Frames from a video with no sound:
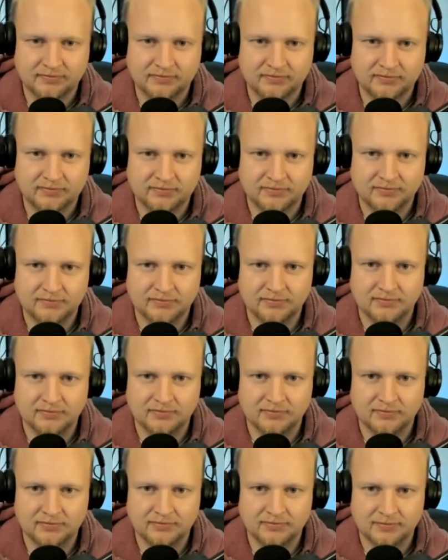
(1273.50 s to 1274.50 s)

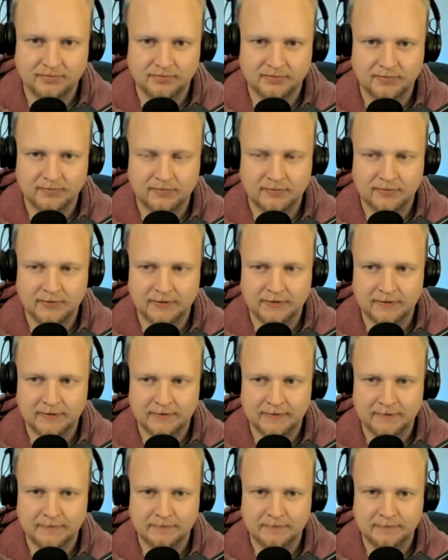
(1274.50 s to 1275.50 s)

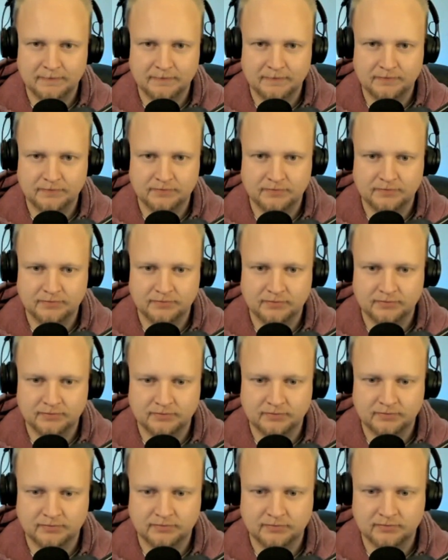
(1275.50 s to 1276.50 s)

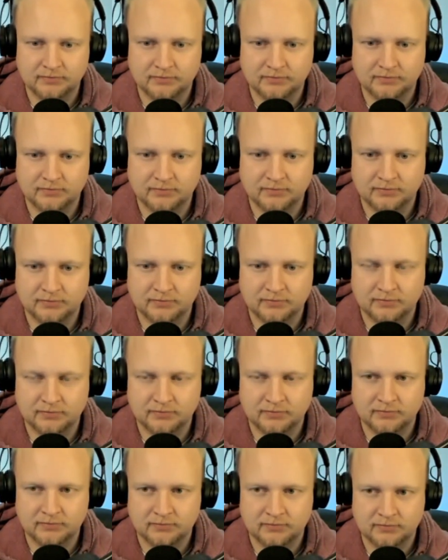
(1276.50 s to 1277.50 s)

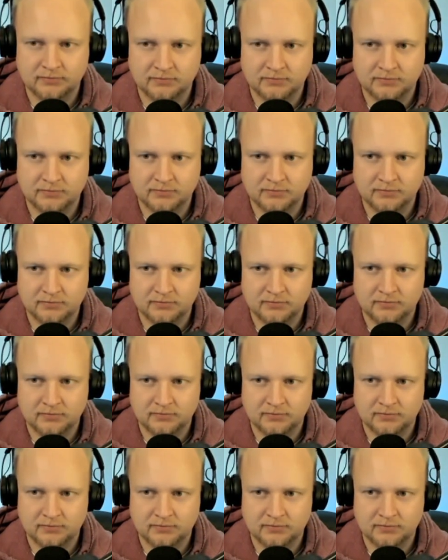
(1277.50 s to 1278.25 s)
This person isn't speaking.